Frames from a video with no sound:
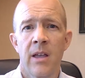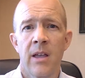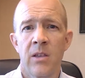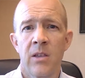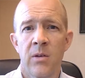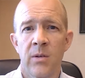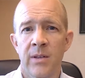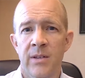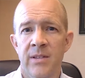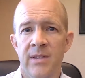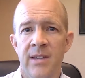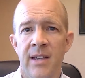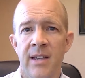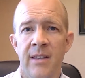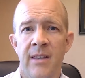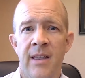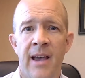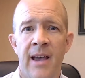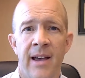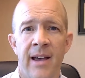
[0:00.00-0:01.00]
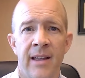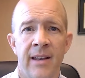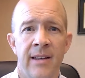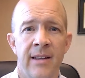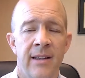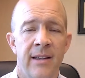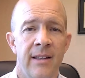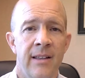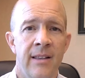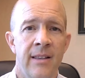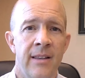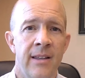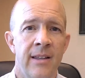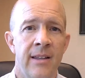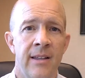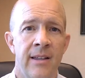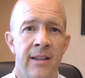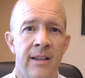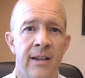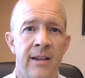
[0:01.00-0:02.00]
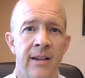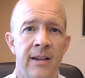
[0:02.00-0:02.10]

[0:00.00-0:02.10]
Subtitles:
you can see that the